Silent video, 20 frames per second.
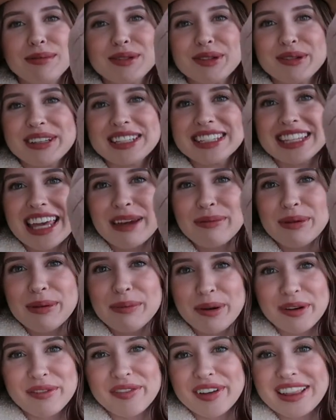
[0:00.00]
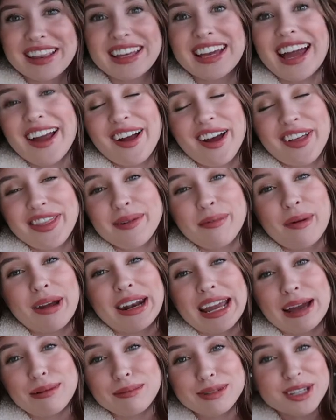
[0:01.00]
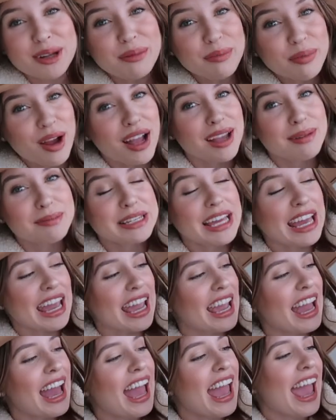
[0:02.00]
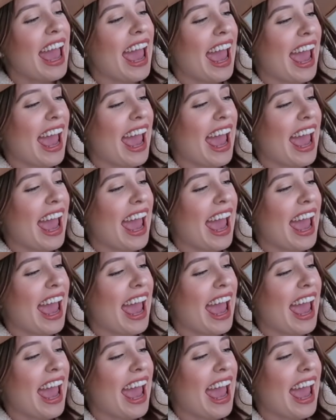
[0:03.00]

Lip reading: So these came in perfectly. I got them on Amazon Prime Day,